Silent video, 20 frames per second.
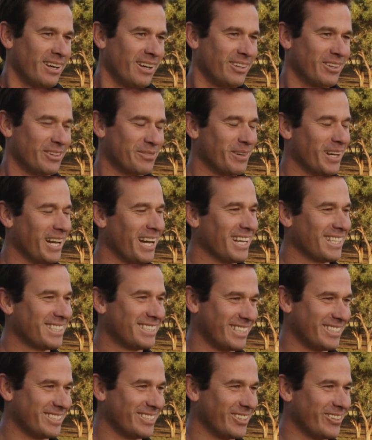Look, my
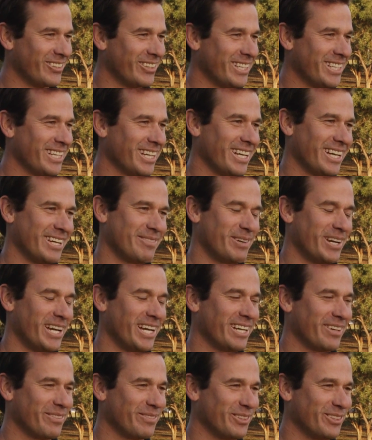heart says Glory. My
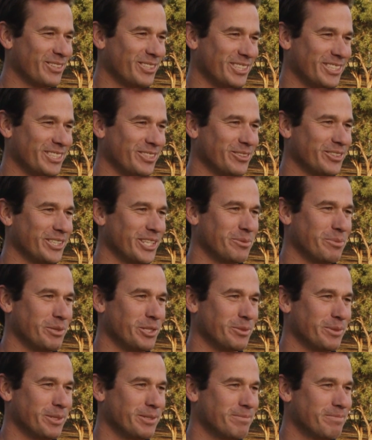head, unfortunately, still says Brisbane.